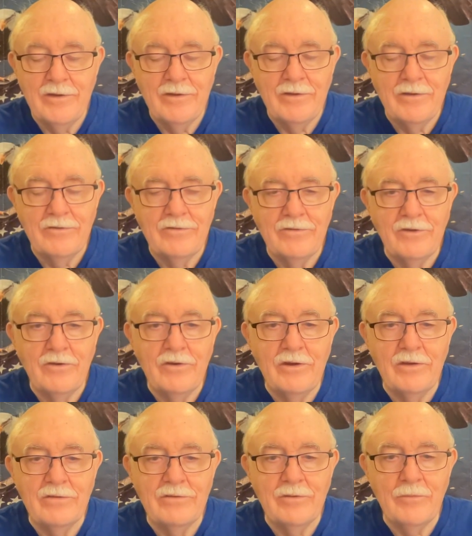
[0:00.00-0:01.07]

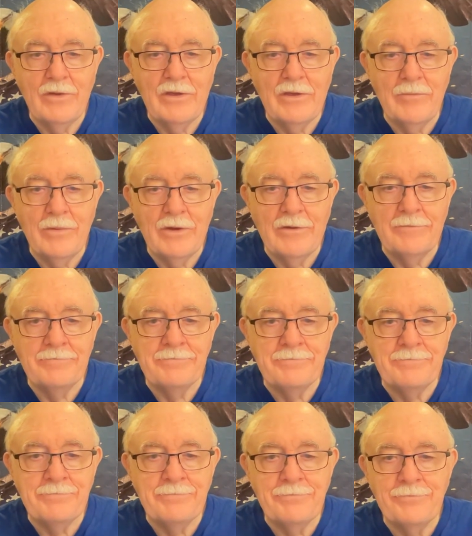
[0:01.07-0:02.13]
Silliness to me, but
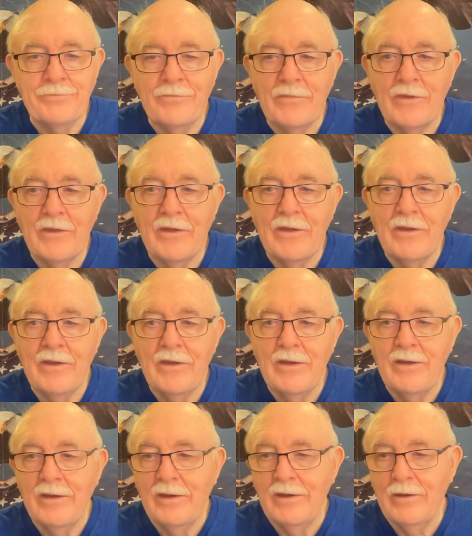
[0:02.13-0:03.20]

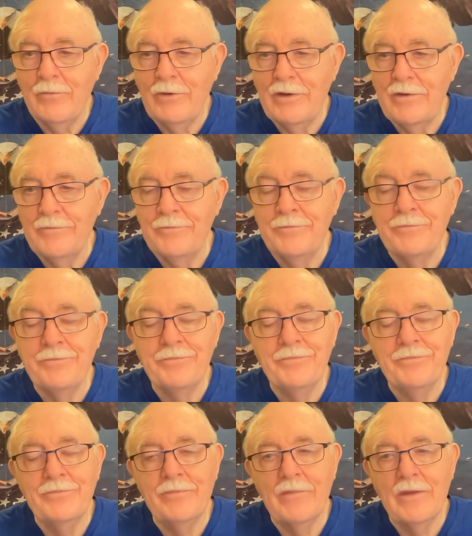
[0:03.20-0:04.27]
anyway,
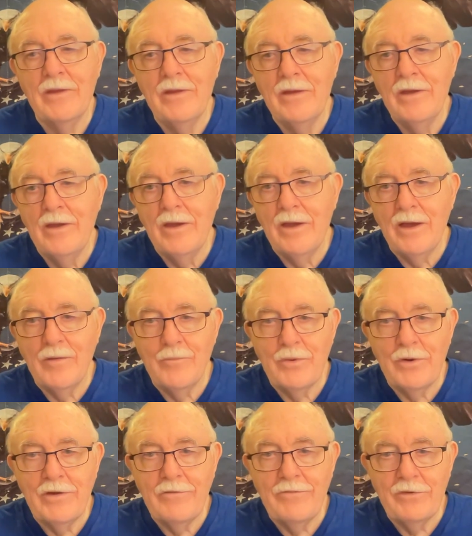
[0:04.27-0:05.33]
I
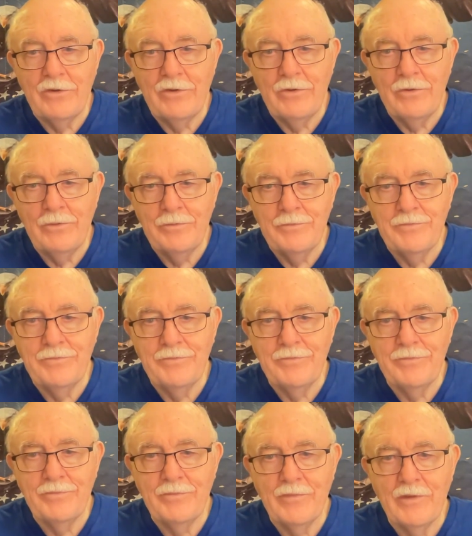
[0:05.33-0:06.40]
pray for you.
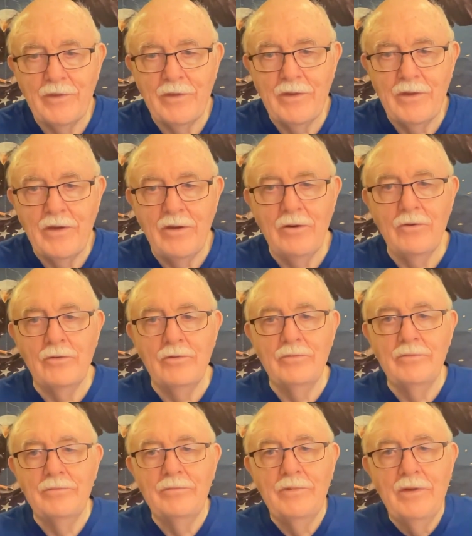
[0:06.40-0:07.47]
Oh,
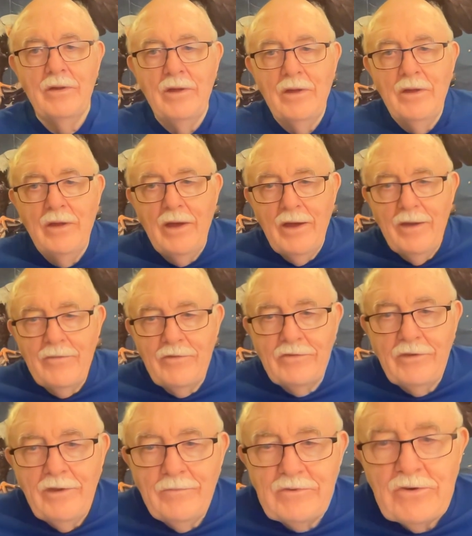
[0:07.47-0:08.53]
I have the
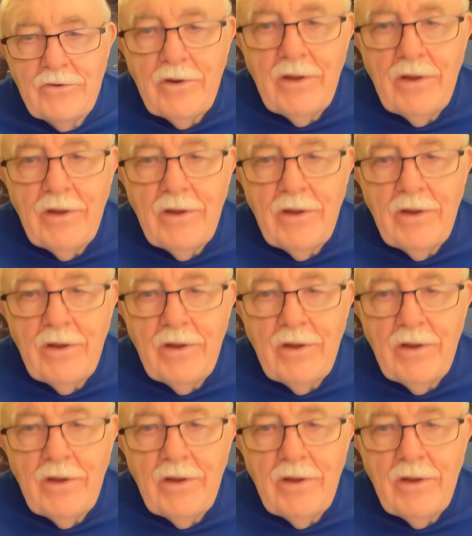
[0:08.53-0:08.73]
same shirt I